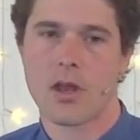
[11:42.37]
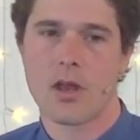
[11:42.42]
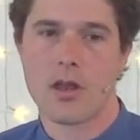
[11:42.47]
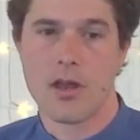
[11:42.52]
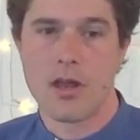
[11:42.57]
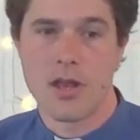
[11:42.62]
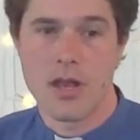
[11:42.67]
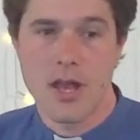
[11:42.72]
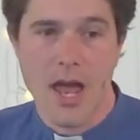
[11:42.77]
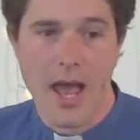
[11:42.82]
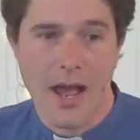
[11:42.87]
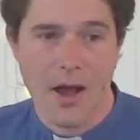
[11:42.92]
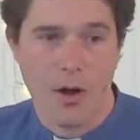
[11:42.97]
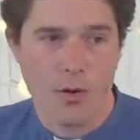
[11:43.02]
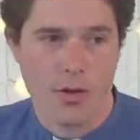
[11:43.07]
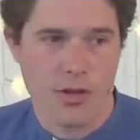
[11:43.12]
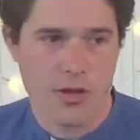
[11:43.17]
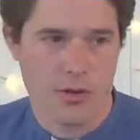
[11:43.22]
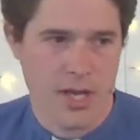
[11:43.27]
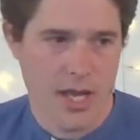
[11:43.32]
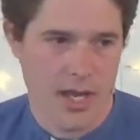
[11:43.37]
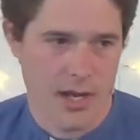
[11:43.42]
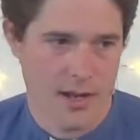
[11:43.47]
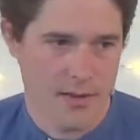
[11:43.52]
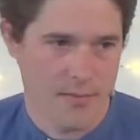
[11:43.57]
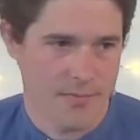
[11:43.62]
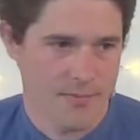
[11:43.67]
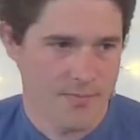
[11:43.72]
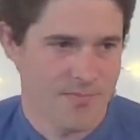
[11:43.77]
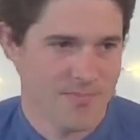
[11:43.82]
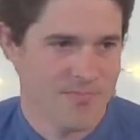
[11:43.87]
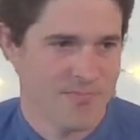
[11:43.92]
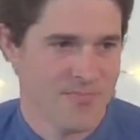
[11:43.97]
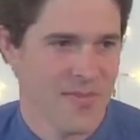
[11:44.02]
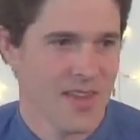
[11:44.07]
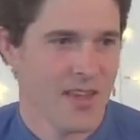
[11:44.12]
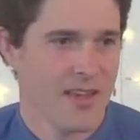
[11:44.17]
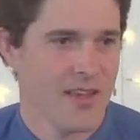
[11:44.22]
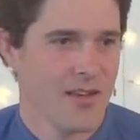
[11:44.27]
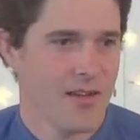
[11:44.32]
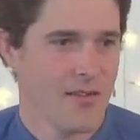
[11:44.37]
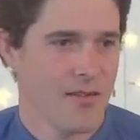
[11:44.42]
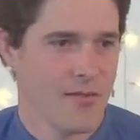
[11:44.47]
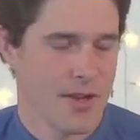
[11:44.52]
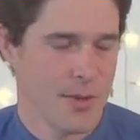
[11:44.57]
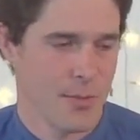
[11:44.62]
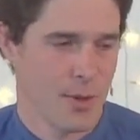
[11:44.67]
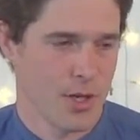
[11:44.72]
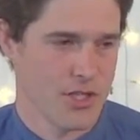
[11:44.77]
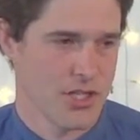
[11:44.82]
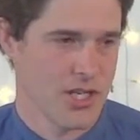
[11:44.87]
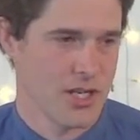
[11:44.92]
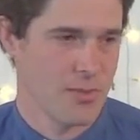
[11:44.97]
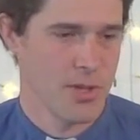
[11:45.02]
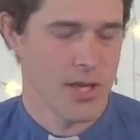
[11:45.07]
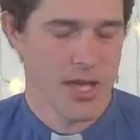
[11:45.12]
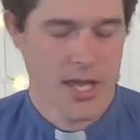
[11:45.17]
Now you get it. Feed my sheep.